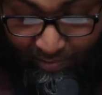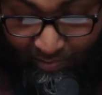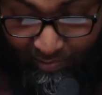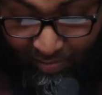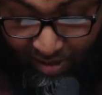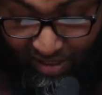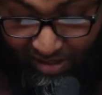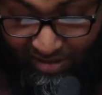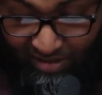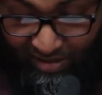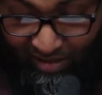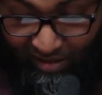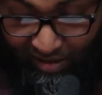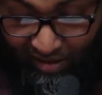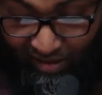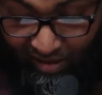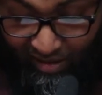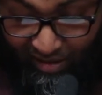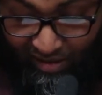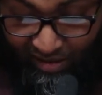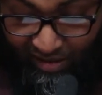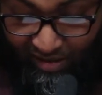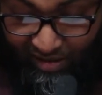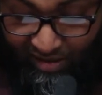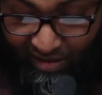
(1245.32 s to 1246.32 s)
But
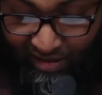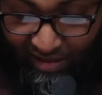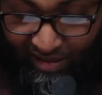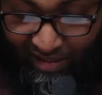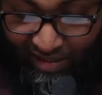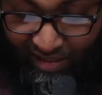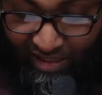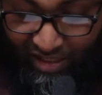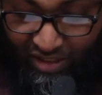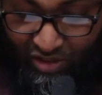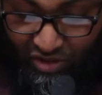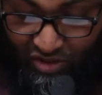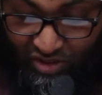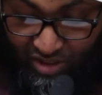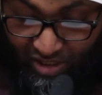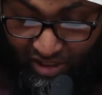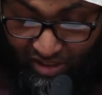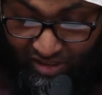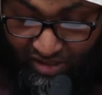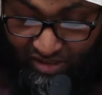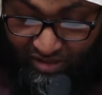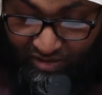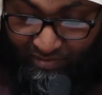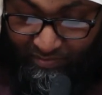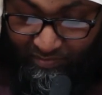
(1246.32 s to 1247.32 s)
are in a
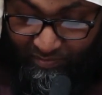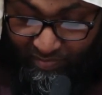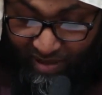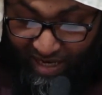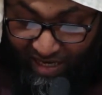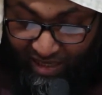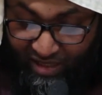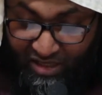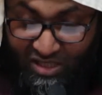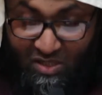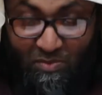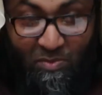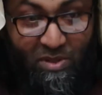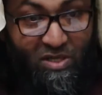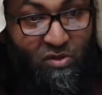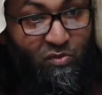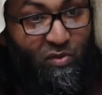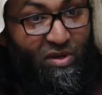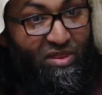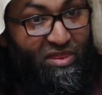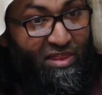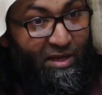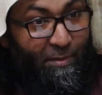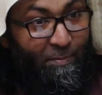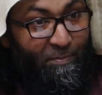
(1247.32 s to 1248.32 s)
just balance
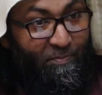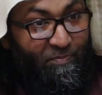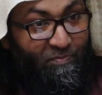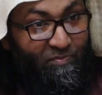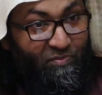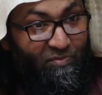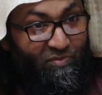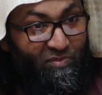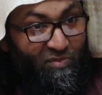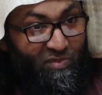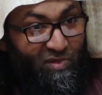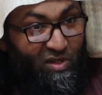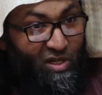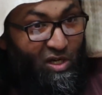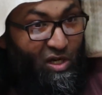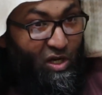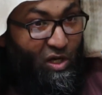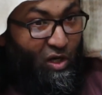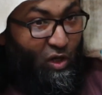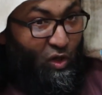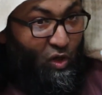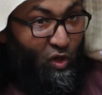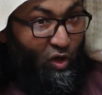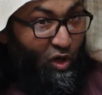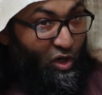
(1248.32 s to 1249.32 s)
between them.
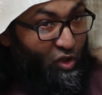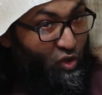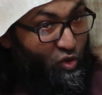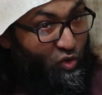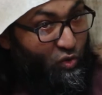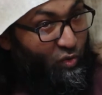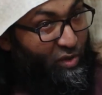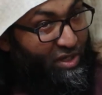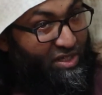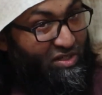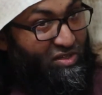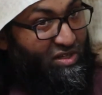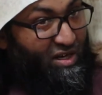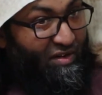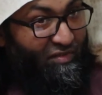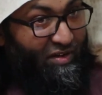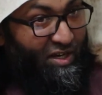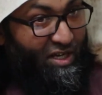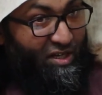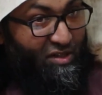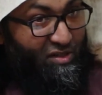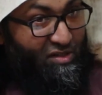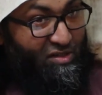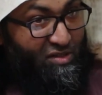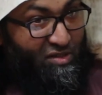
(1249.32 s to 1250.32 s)
Not too
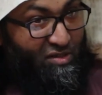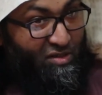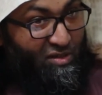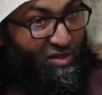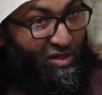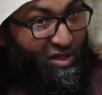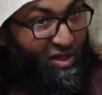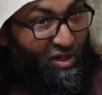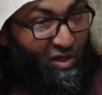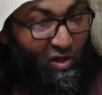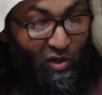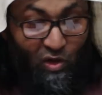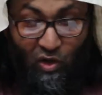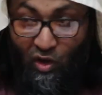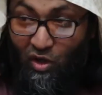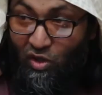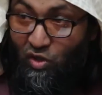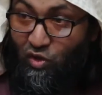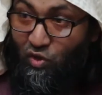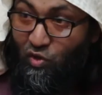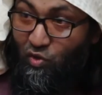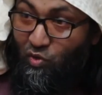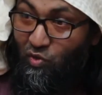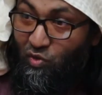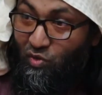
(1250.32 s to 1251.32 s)
extravagant,
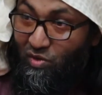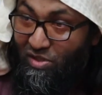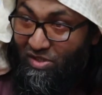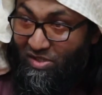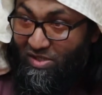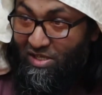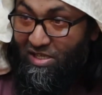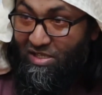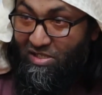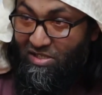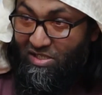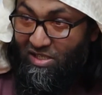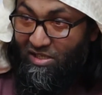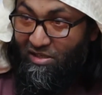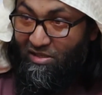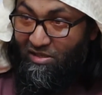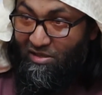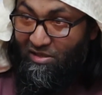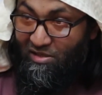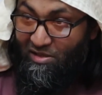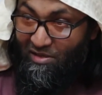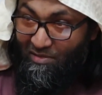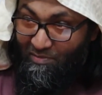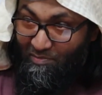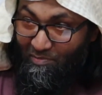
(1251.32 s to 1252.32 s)
not too stingy.
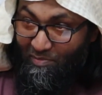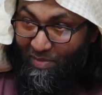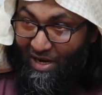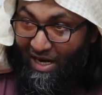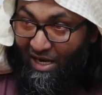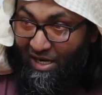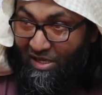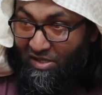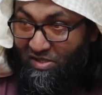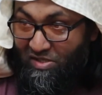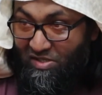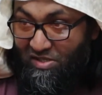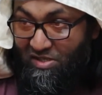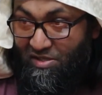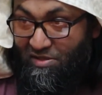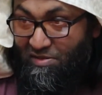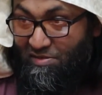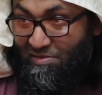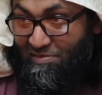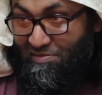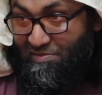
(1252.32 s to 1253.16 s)
Balanced.